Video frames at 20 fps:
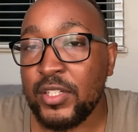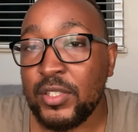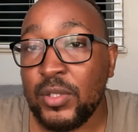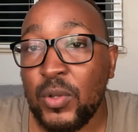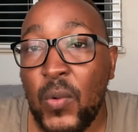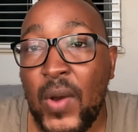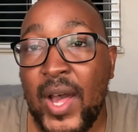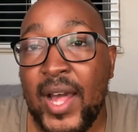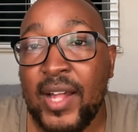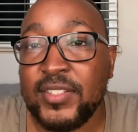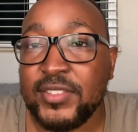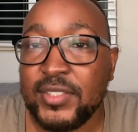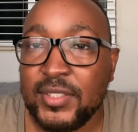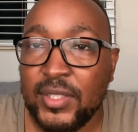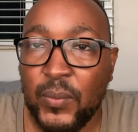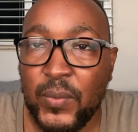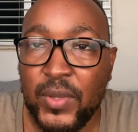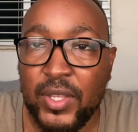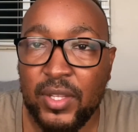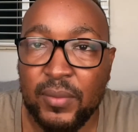while so that we
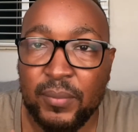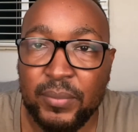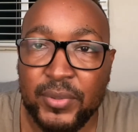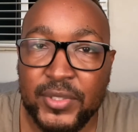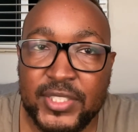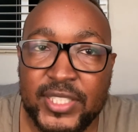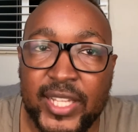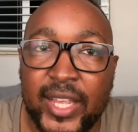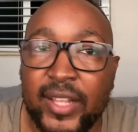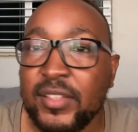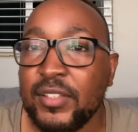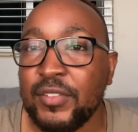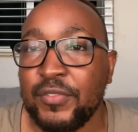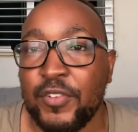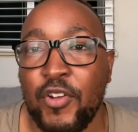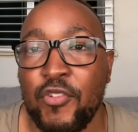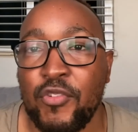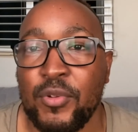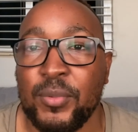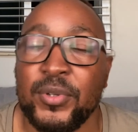can protect the
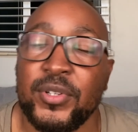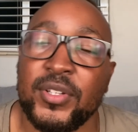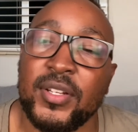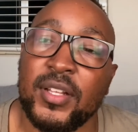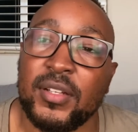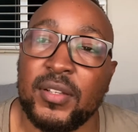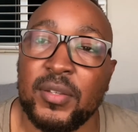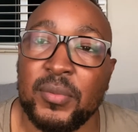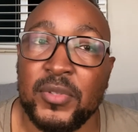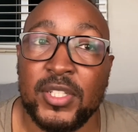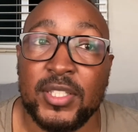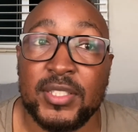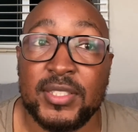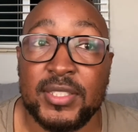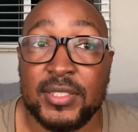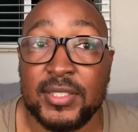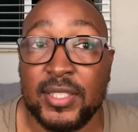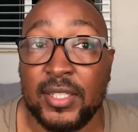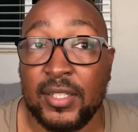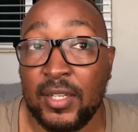vulnerable in our communities
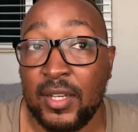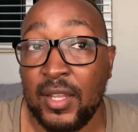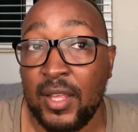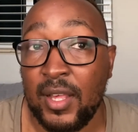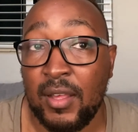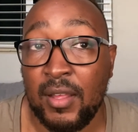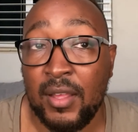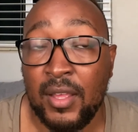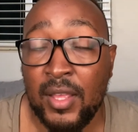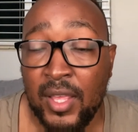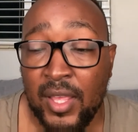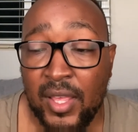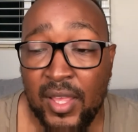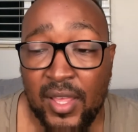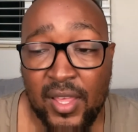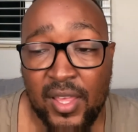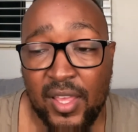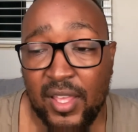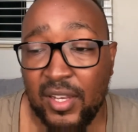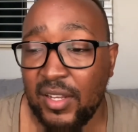and in our
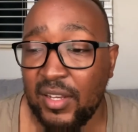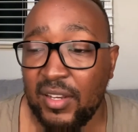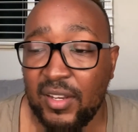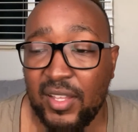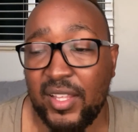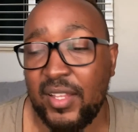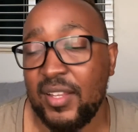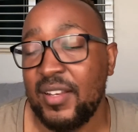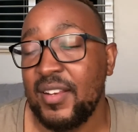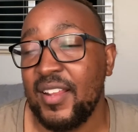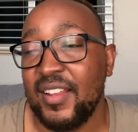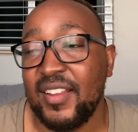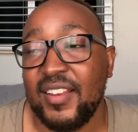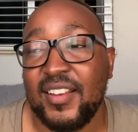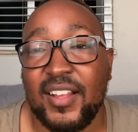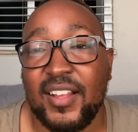in our